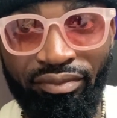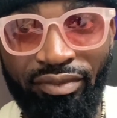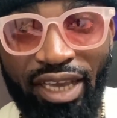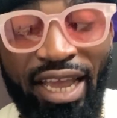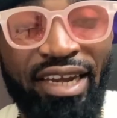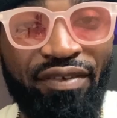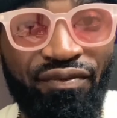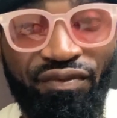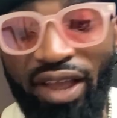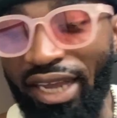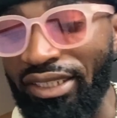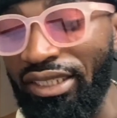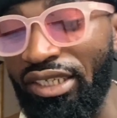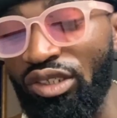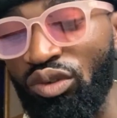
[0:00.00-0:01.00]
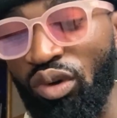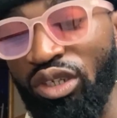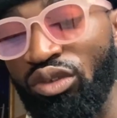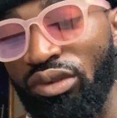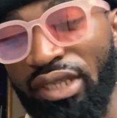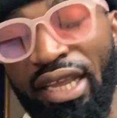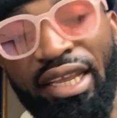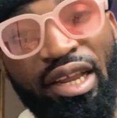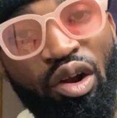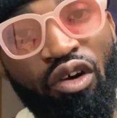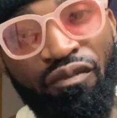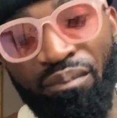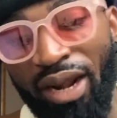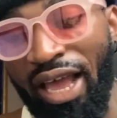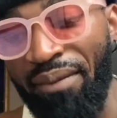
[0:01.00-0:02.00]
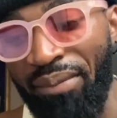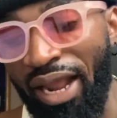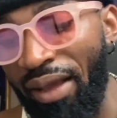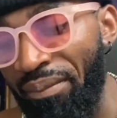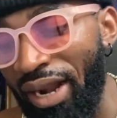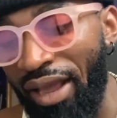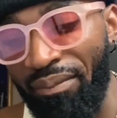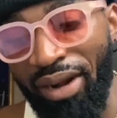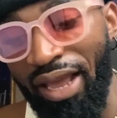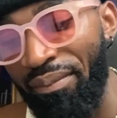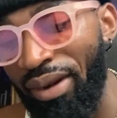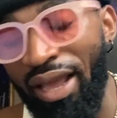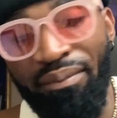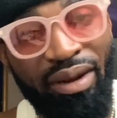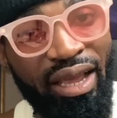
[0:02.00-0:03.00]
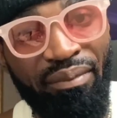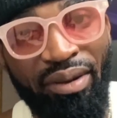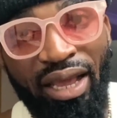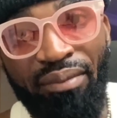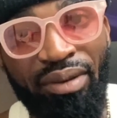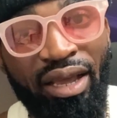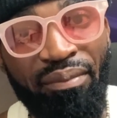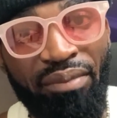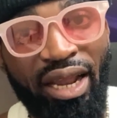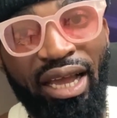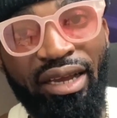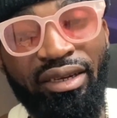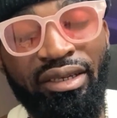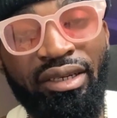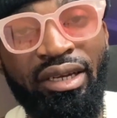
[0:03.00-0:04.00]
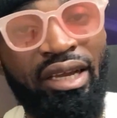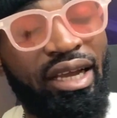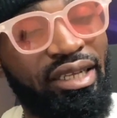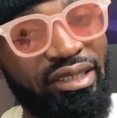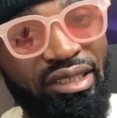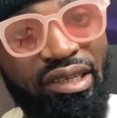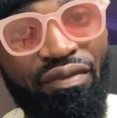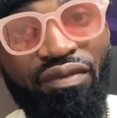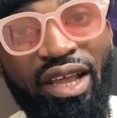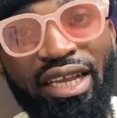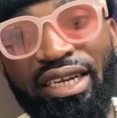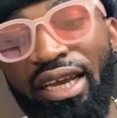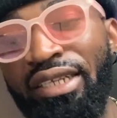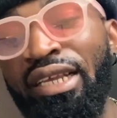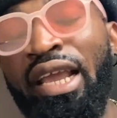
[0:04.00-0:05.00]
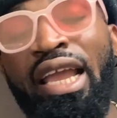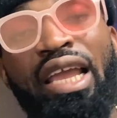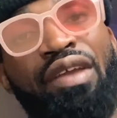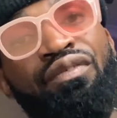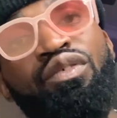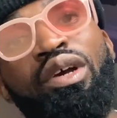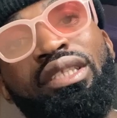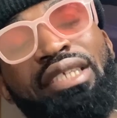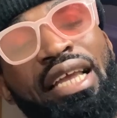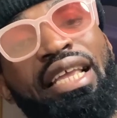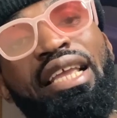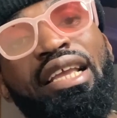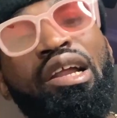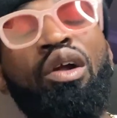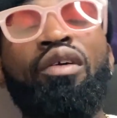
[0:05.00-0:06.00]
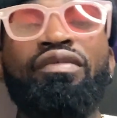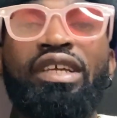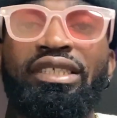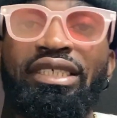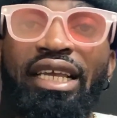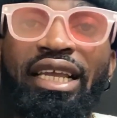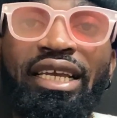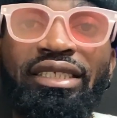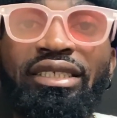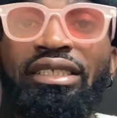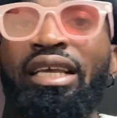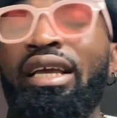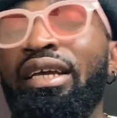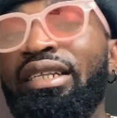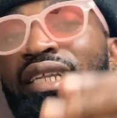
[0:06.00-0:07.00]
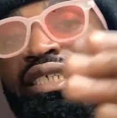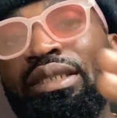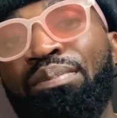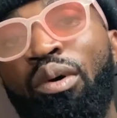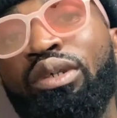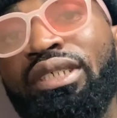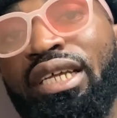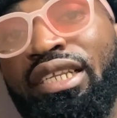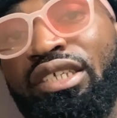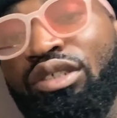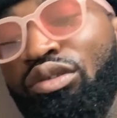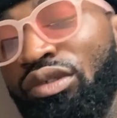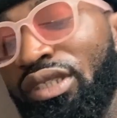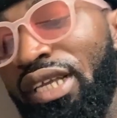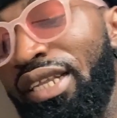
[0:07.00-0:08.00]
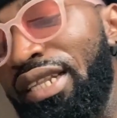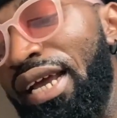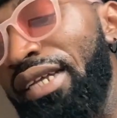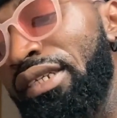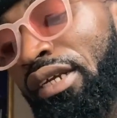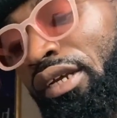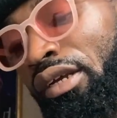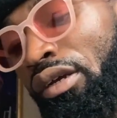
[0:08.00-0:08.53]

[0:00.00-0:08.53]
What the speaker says: And in fact, he's going to take care of blah, blah, blah, blah, blah, blah, blah, blah, blah, and stuff like that. If you're taking care of the tickets, the sponsor needs to state that